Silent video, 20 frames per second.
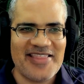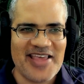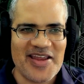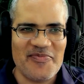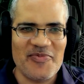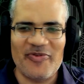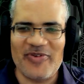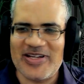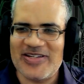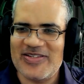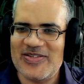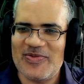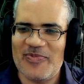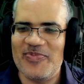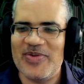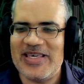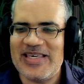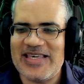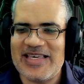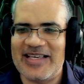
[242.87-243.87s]
then moving to
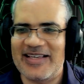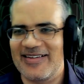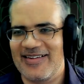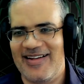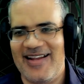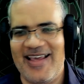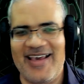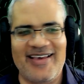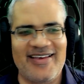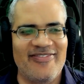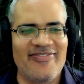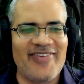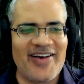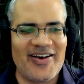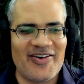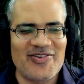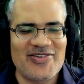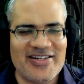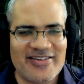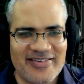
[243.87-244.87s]
being like a
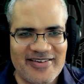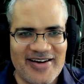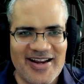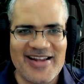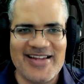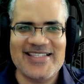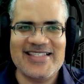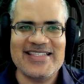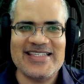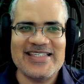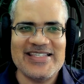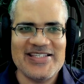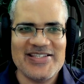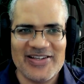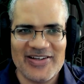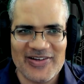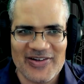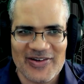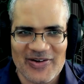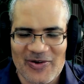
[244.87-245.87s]
founder and a
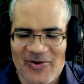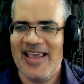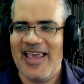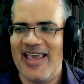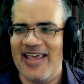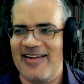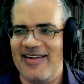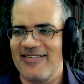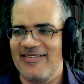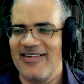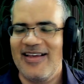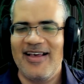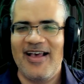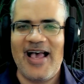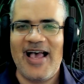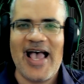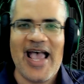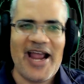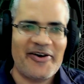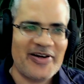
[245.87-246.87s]
CEO and
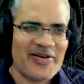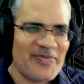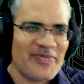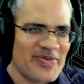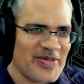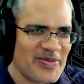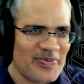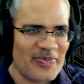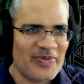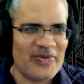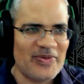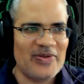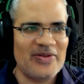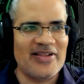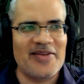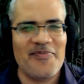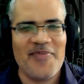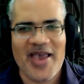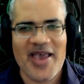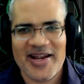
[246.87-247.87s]
hiring people
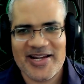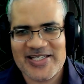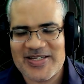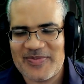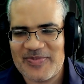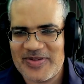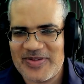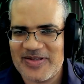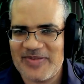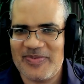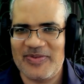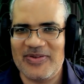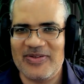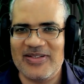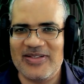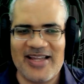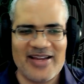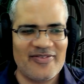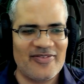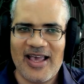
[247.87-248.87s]
and managing people?
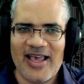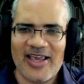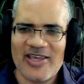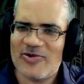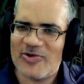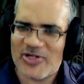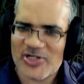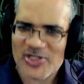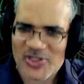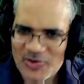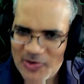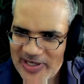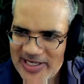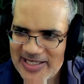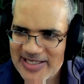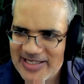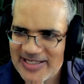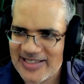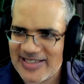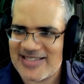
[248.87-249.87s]
And are you enjoying
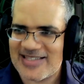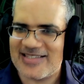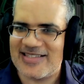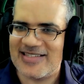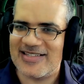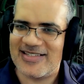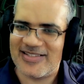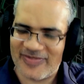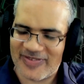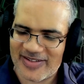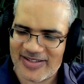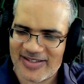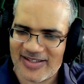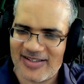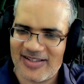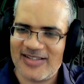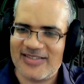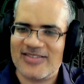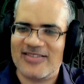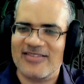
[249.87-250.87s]
it? Is it
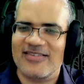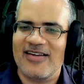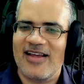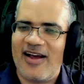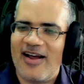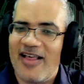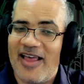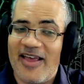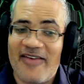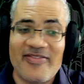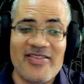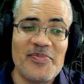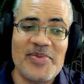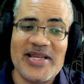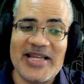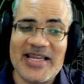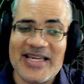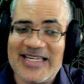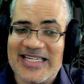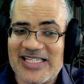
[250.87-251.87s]
difficult? Have there been
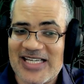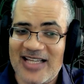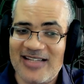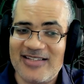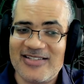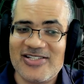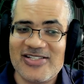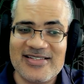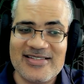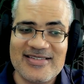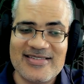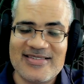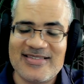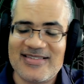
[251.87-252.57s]
any challenges?